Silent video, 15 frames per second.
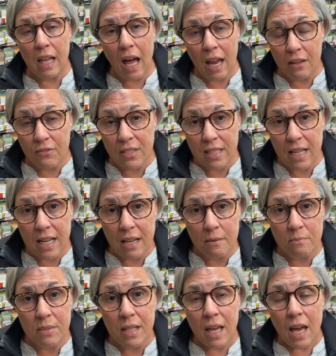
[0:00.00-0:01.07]
a lot of
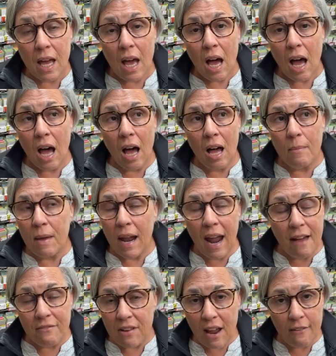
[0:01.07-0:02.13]
stems. Um,
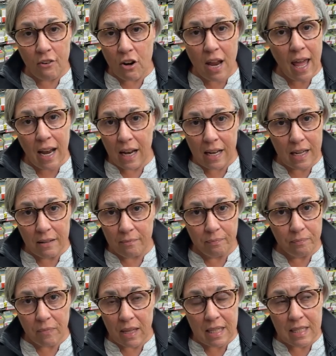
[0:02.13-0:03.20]
and I've never netted it.
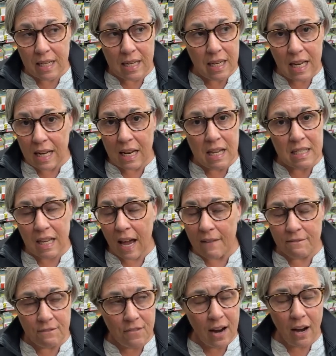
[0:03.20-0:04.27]
It didn't need, it's
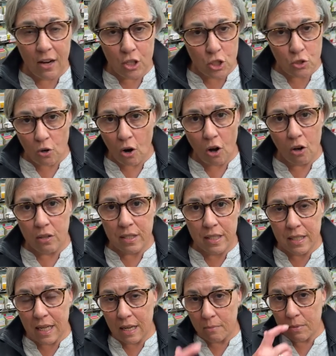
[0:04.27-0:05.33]
got very strong
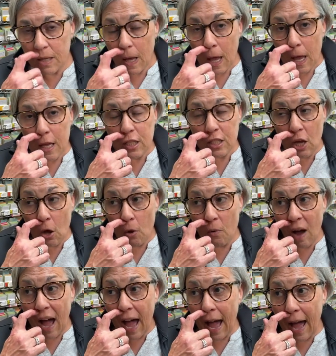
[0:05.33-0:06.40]
stems.
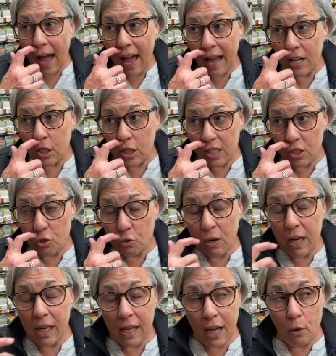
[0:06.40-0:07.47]
So I just
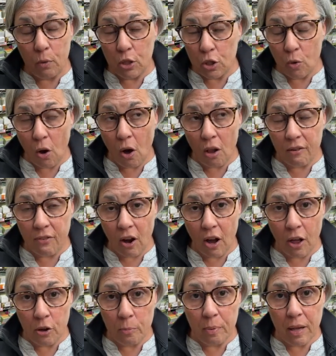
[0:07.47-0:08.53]
treat it like we do all of
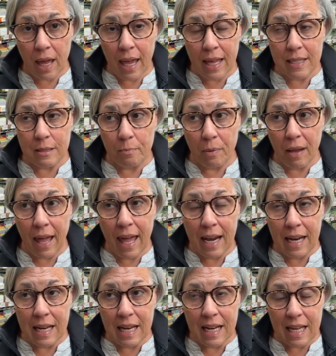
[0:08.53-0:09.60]
our other plants,
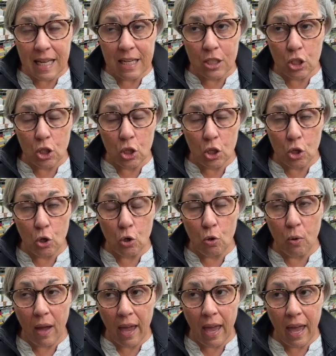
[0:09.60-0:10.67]
planting it
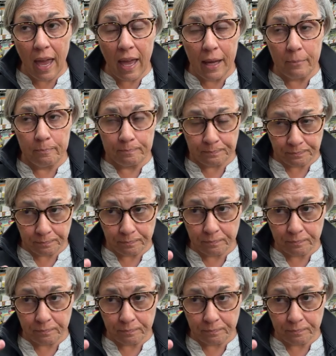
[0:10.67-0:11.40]
into a